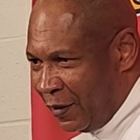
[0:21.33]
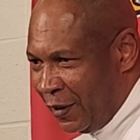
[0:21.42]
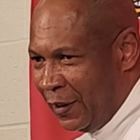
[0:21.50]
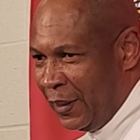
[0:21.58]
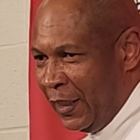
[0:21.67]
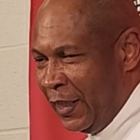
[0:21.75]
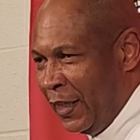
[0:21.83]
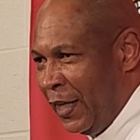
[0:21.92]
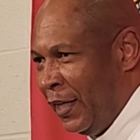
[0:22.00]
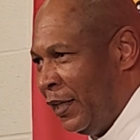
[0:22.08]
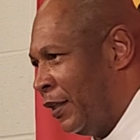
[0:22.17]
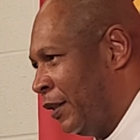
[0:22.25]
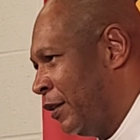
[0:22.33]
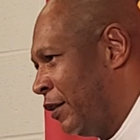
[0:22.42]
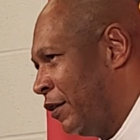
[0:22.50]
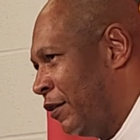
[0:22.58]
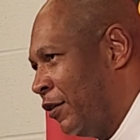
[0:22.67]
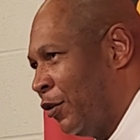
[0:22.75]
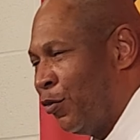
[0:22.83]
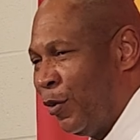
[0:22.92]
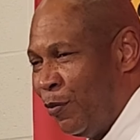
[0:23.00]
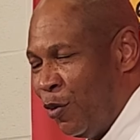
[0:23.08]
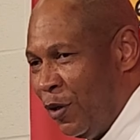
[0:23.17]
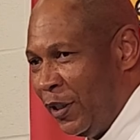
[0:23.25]
the DNA is the
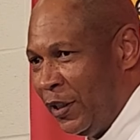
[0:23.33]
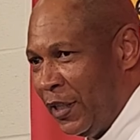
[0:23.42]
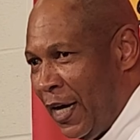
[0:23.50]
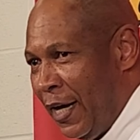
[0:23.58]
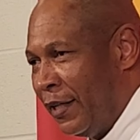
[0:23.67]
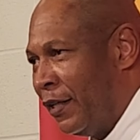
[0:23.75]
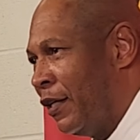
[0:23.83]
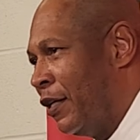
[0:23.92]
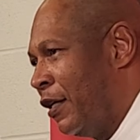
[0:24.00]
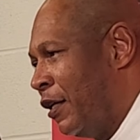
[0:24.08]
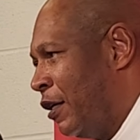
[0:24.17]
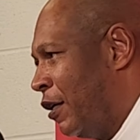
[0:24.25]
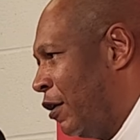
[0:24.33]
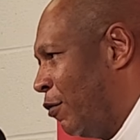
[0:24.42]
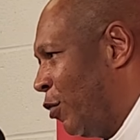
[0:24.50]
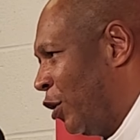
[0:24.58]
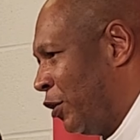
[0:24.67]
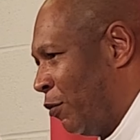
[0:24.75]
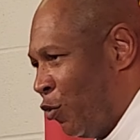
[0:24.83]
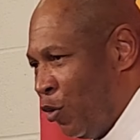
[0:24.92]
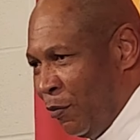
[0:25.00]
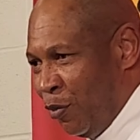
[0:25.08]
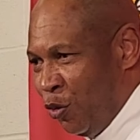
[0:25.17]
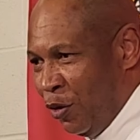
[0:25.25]
three-point shot, but the more
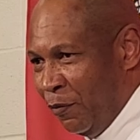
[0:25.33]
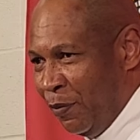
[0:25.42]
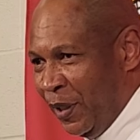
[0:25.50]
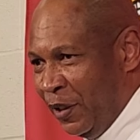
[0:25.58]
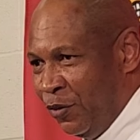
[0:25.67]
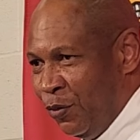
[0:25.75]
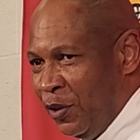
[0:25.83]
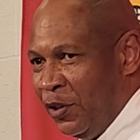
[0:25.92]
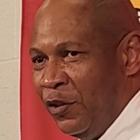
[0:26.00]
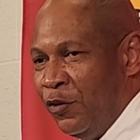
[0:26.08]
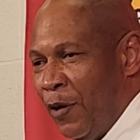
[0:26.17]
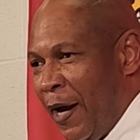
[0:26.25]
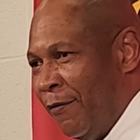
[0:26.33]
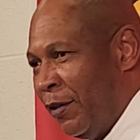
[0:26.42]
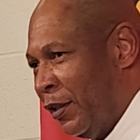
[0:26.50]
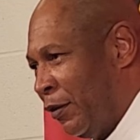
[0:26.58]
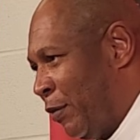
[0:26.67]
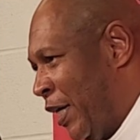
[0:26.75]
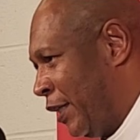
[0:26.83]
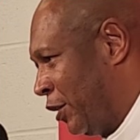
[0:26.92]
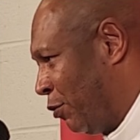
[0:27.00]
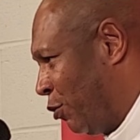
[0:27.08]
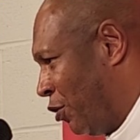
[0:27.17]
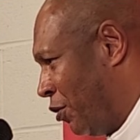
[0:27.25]
important piece was the driving of the
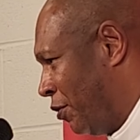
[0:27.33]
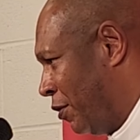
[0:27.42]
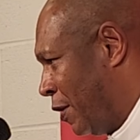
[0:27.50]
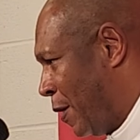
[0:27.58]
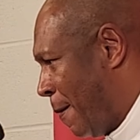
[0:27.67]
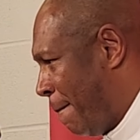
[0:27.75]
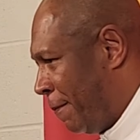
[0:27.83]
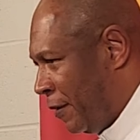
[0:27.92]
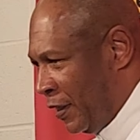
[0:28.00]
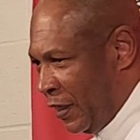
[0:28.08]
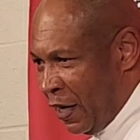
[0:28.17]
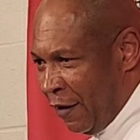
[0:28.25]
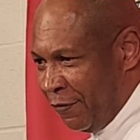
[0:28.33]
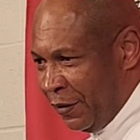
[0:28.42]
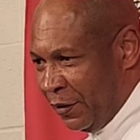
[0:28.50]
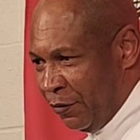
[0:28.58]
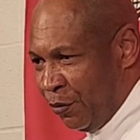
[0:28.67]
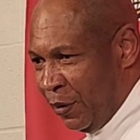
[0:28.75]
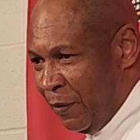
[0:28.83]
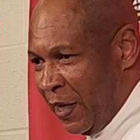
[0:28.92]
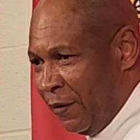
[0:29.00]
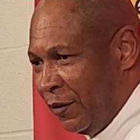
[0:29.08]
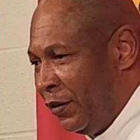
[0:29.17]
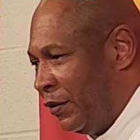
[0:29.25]
basketball and the offensive
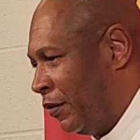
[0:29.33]
rebounding.